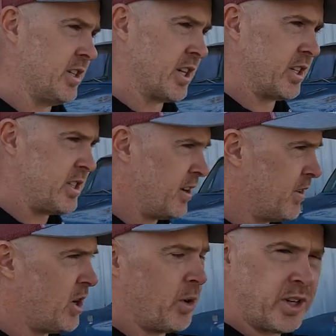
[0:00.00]
He's like, do you
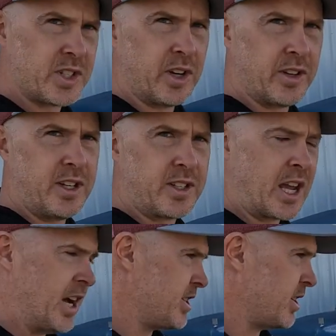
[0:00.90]
ever notice all these
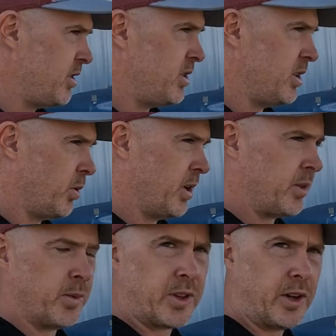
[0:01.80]
guys that you deal
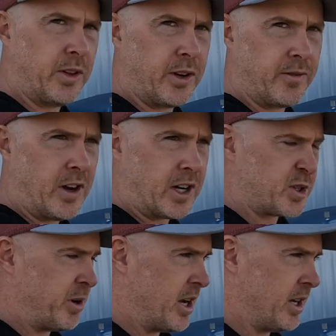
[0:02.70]
with with all their
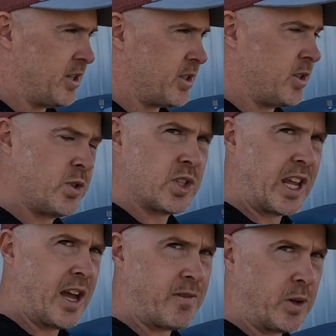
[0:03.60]
Fox bodies
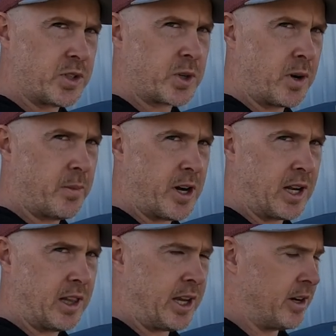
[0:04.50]
usually have an old square
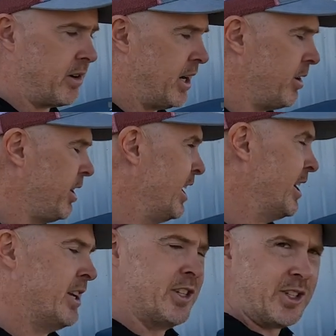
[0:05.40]
body laying around?
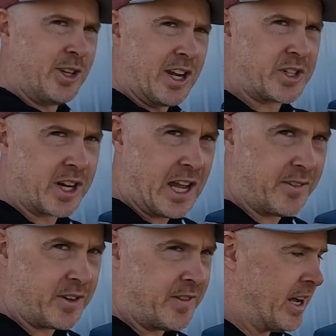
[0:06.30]
So you guys are going to have to